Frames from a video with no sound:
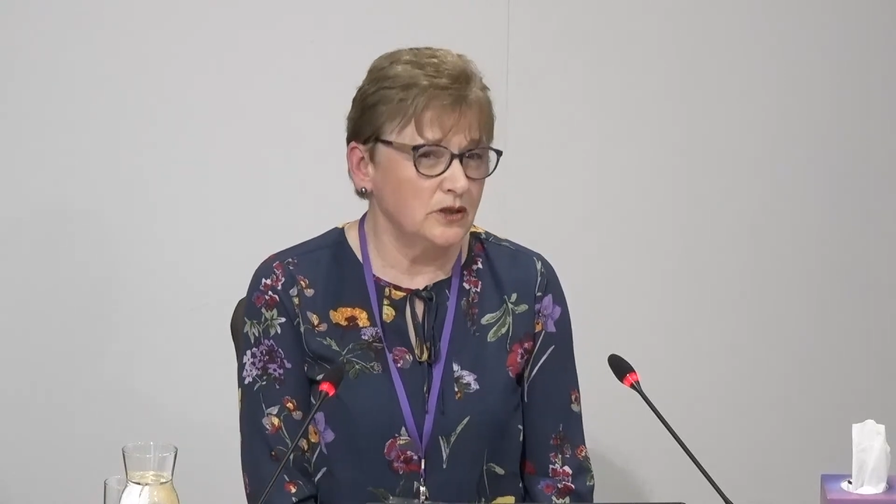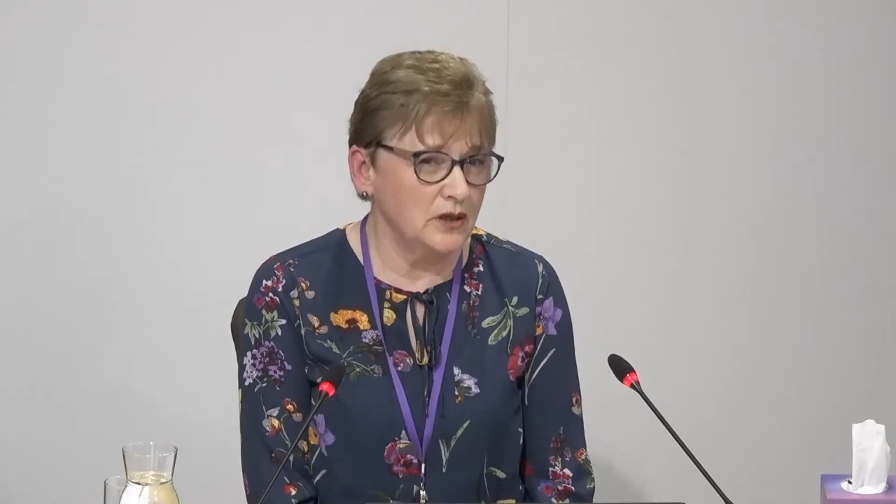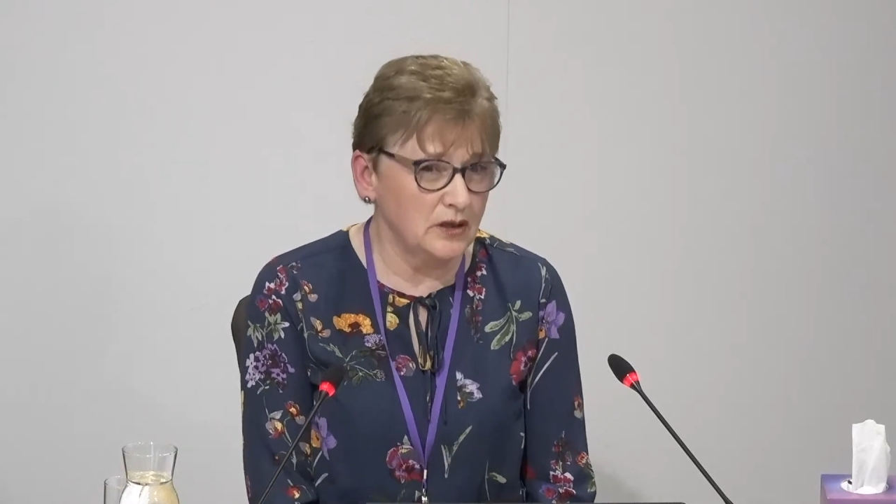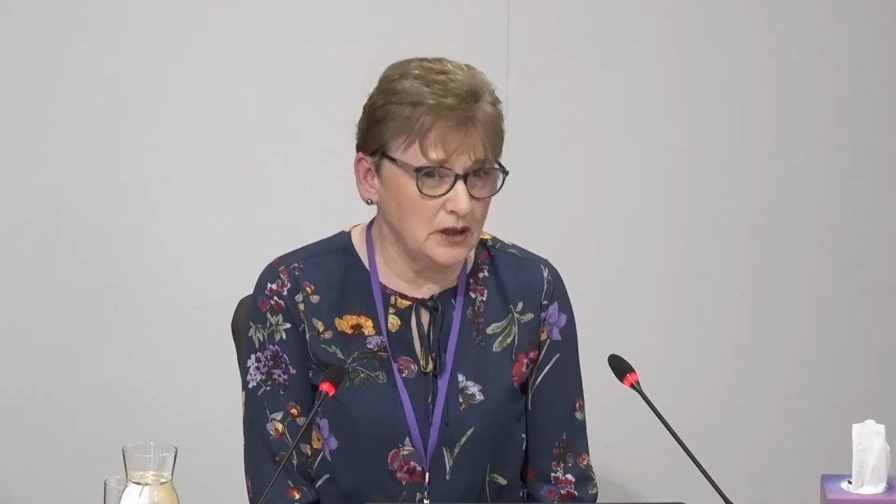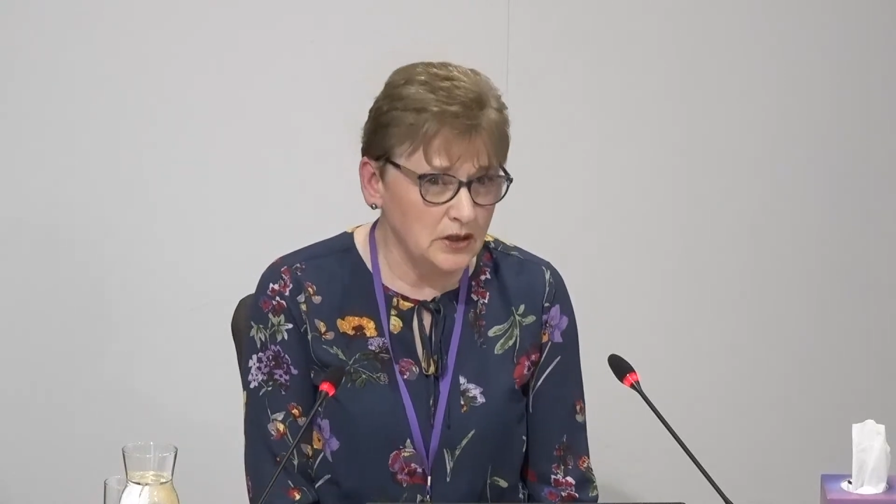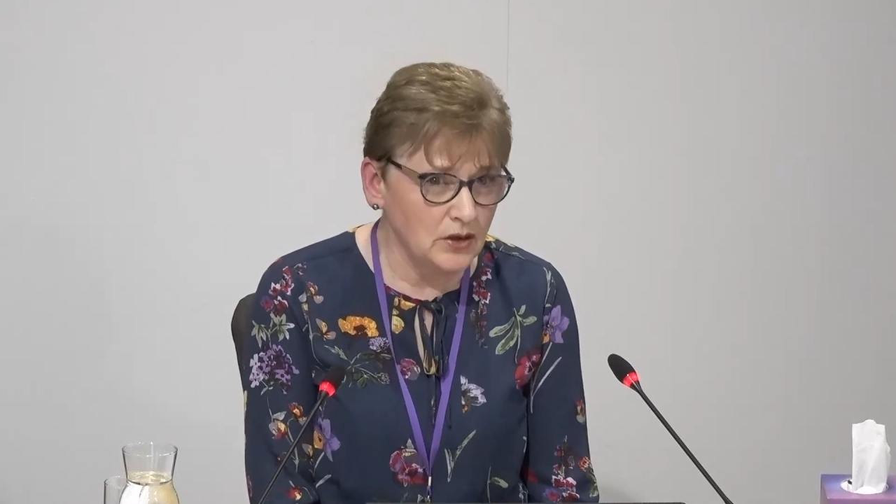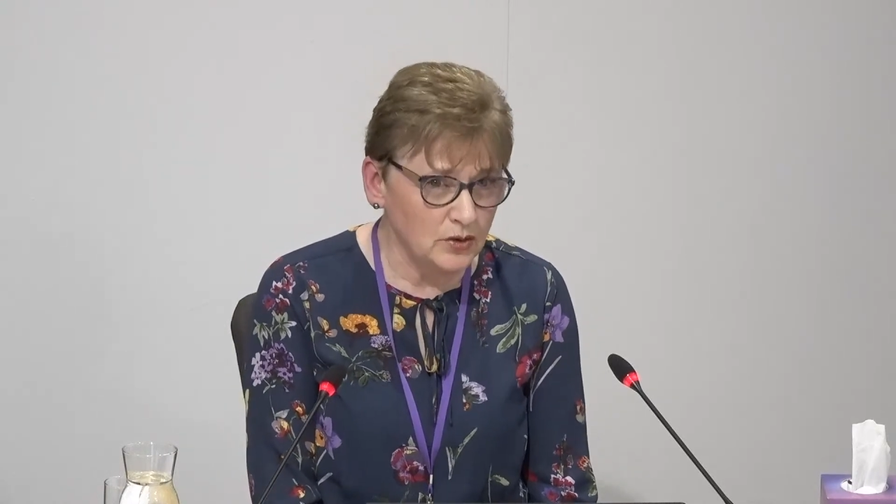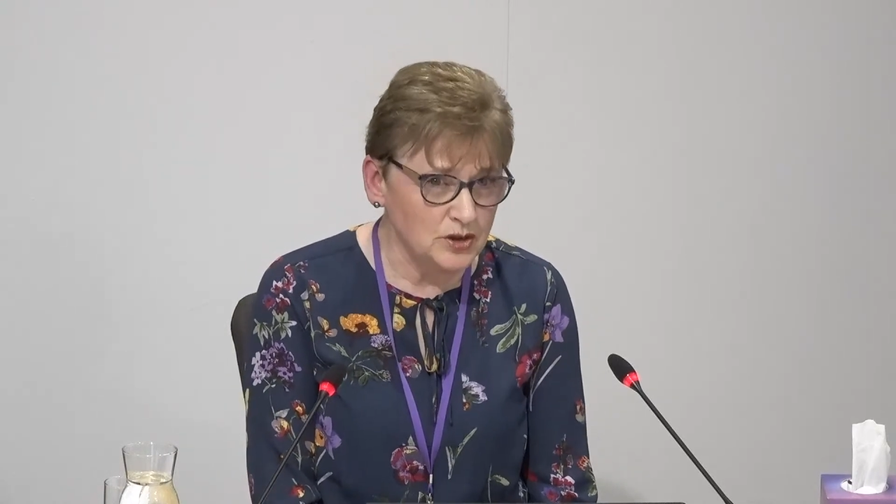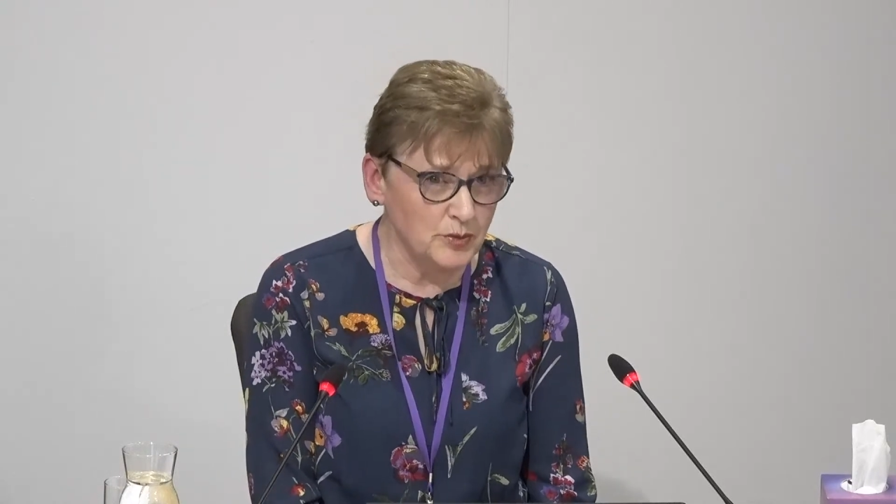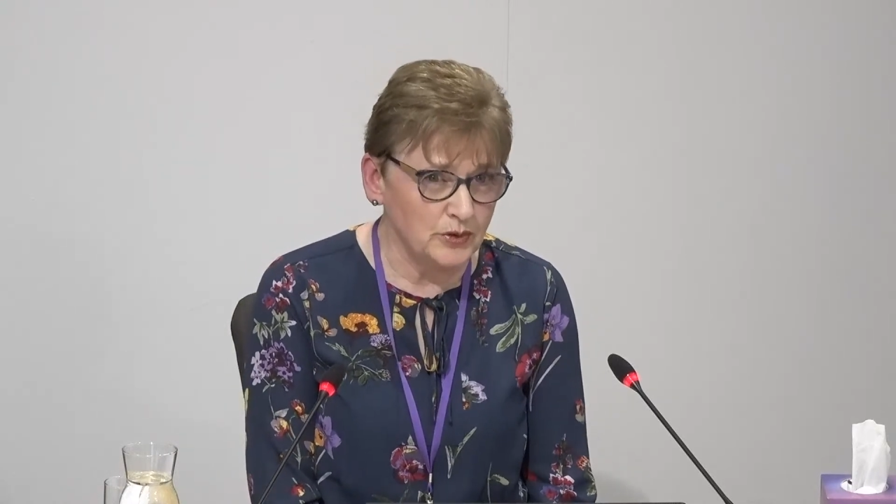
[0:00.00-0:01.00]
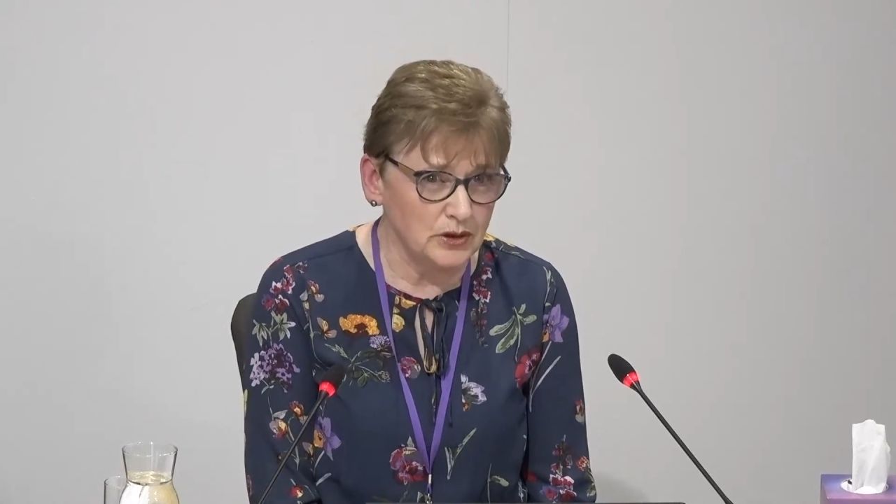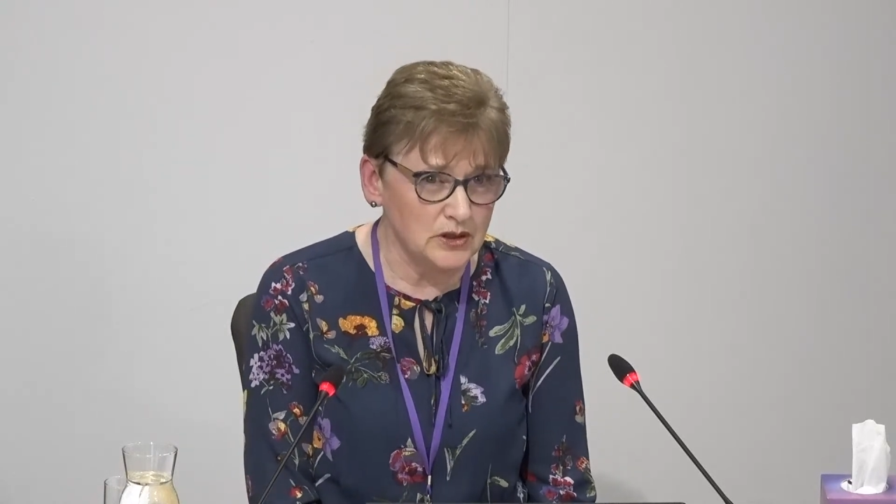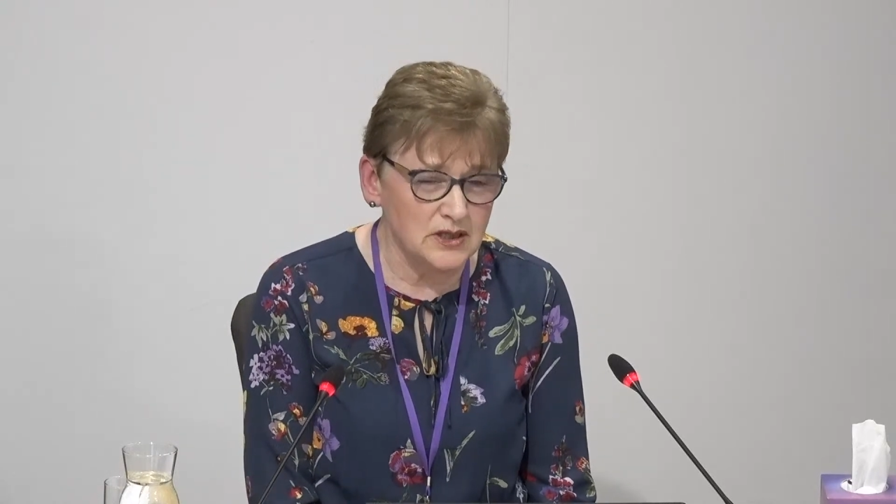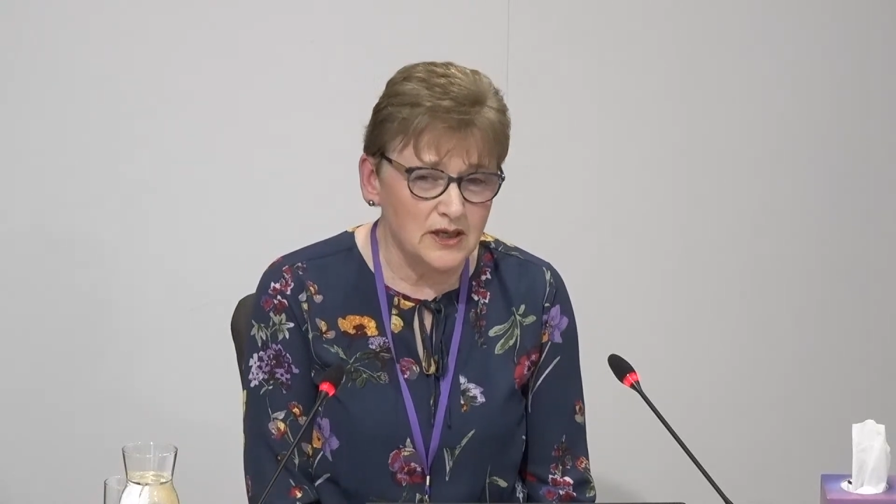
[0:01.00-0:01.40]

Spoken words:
that key correspondence,